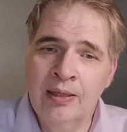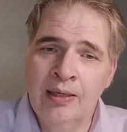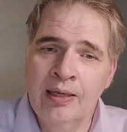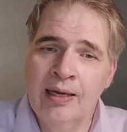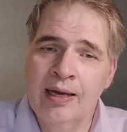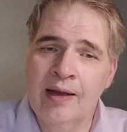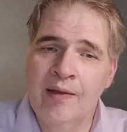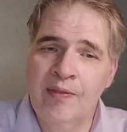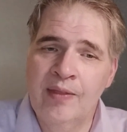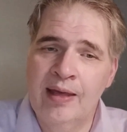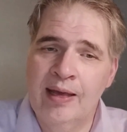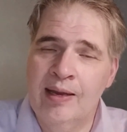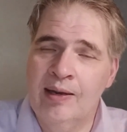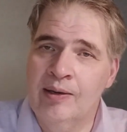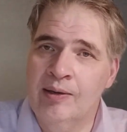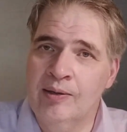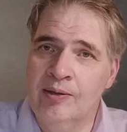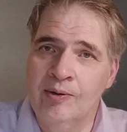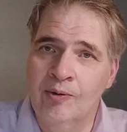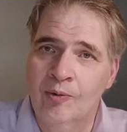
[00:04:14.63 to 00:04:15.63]
and
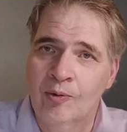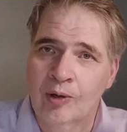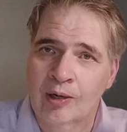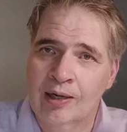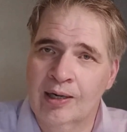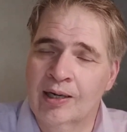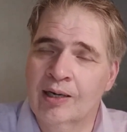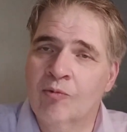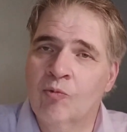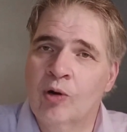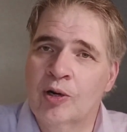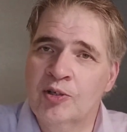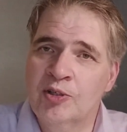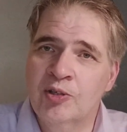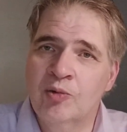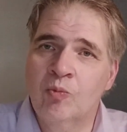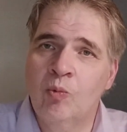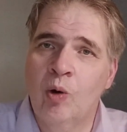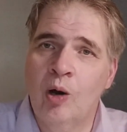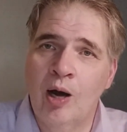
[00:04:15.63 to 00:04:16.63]
then your kind of what
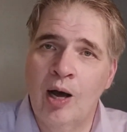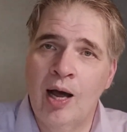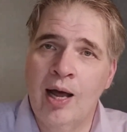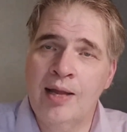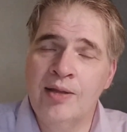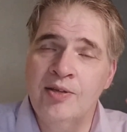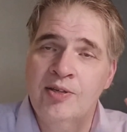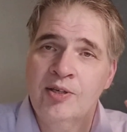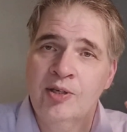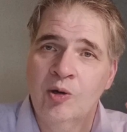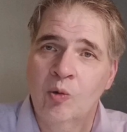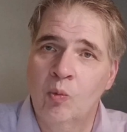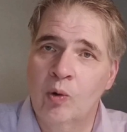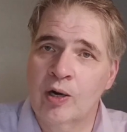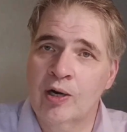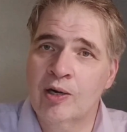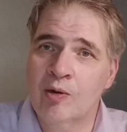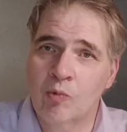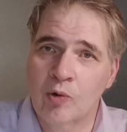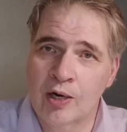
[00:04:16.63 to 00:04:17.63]
you want,
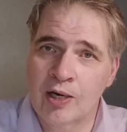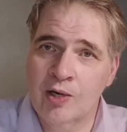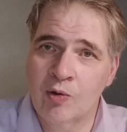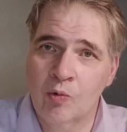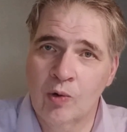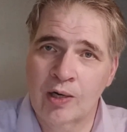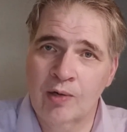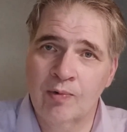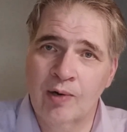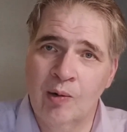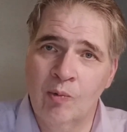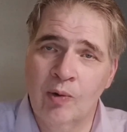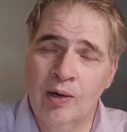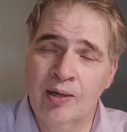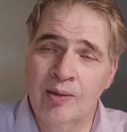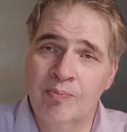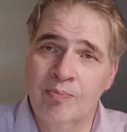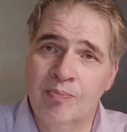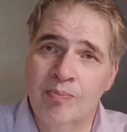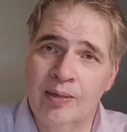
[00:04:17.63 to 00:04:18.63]
where do I
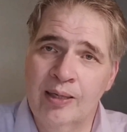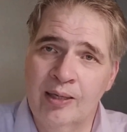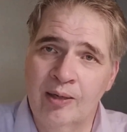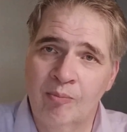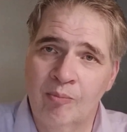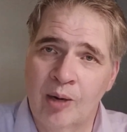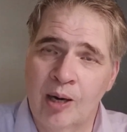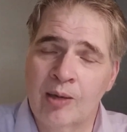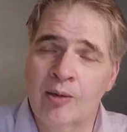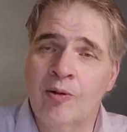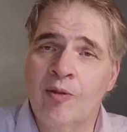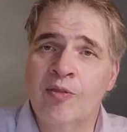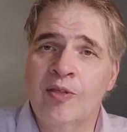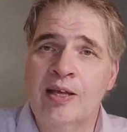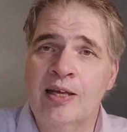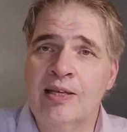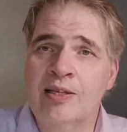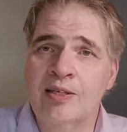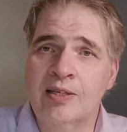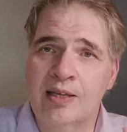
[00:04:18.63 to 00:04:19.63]
want to, model
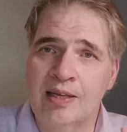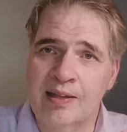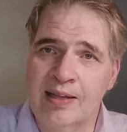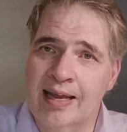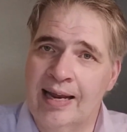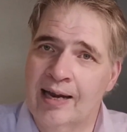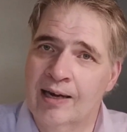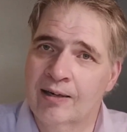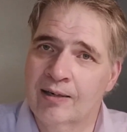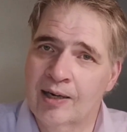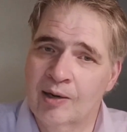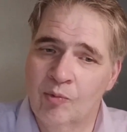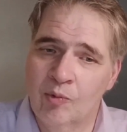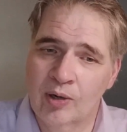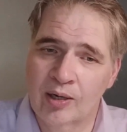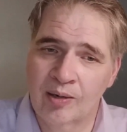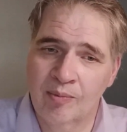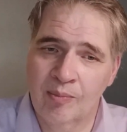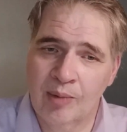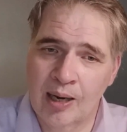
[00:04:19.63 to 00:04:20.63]
this, and the era I
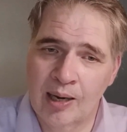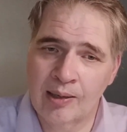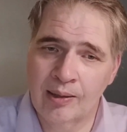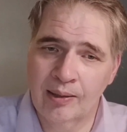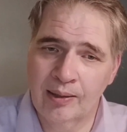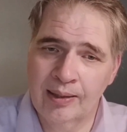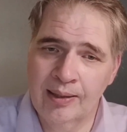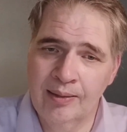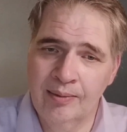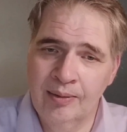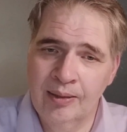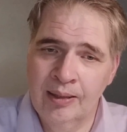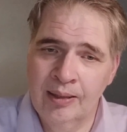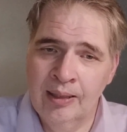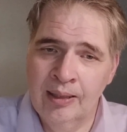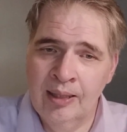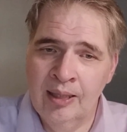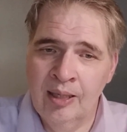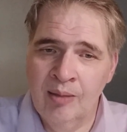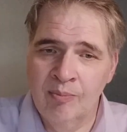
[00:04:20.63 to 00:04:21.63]
want to model it.
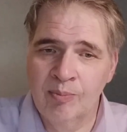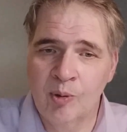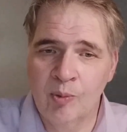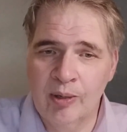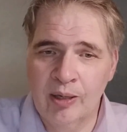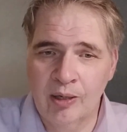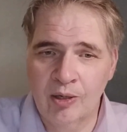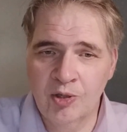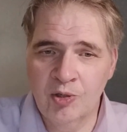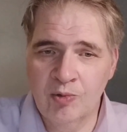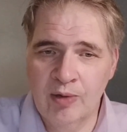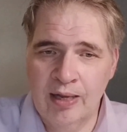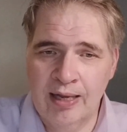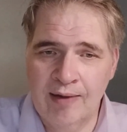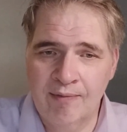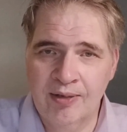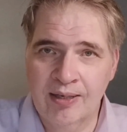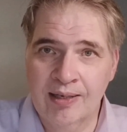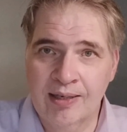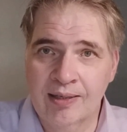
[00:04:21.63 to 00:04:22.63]
But we also
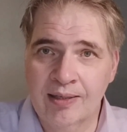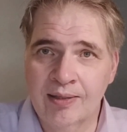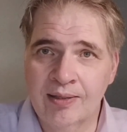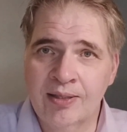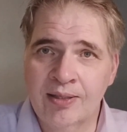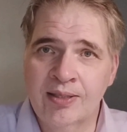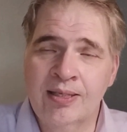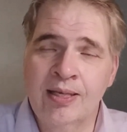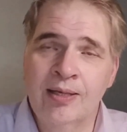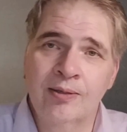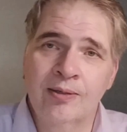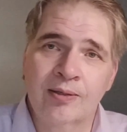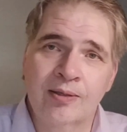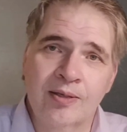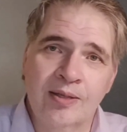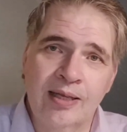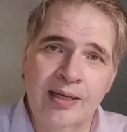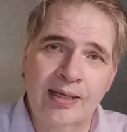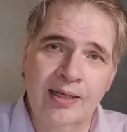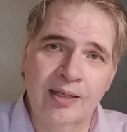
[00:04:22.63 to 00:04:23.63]
have to
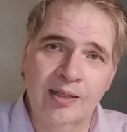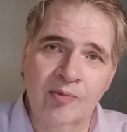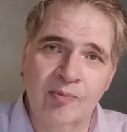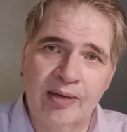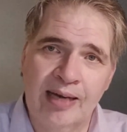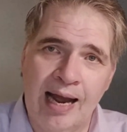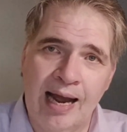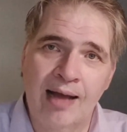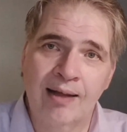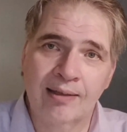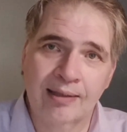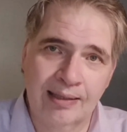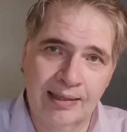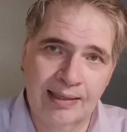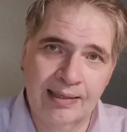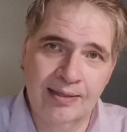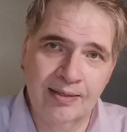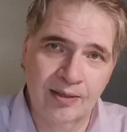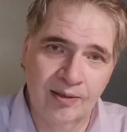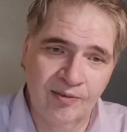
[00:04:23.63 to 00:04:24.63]
consider the
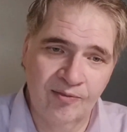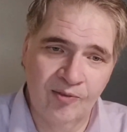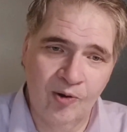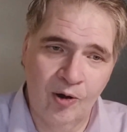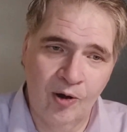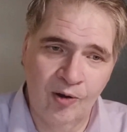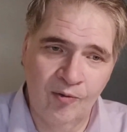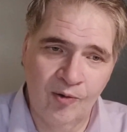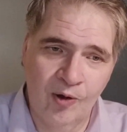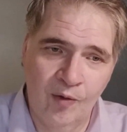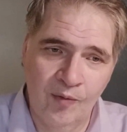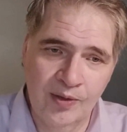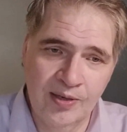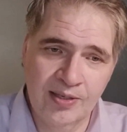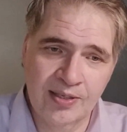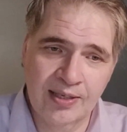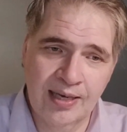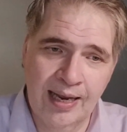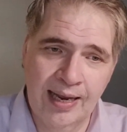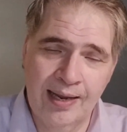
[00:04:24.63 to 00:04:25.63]
realities of all
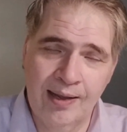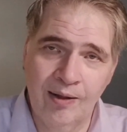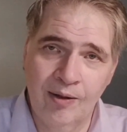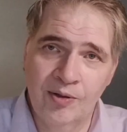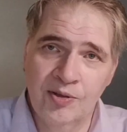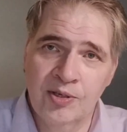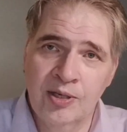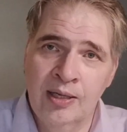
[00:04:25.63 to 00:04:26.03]
these scales.